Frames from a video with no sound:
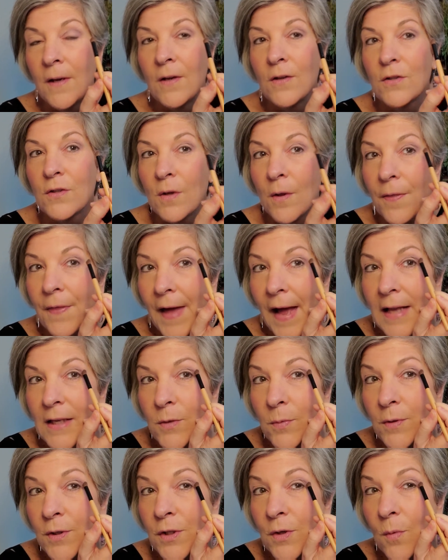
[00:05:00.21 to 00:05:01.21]
So
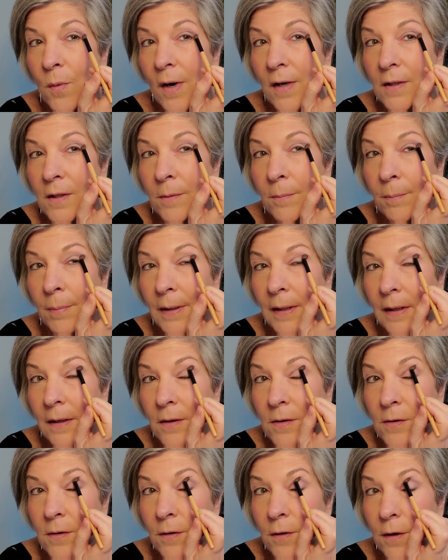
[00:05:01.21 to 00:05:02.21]
that's what you want it to be.
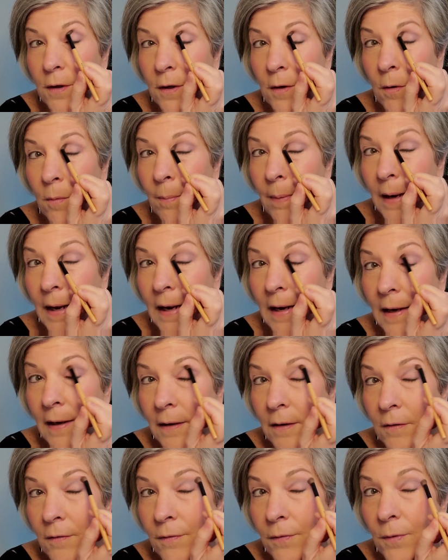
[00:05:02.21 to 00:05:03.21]
So you're going to go
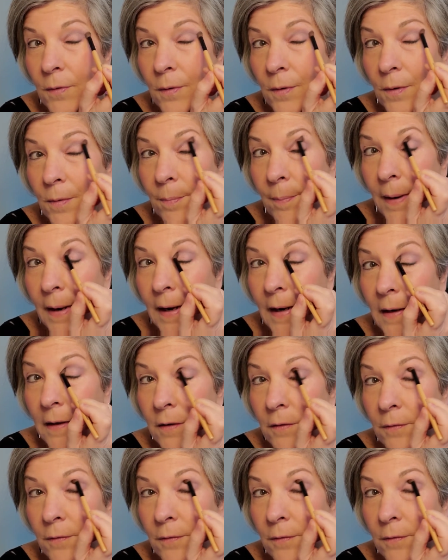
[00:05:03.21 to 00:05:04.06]
back and forth, back and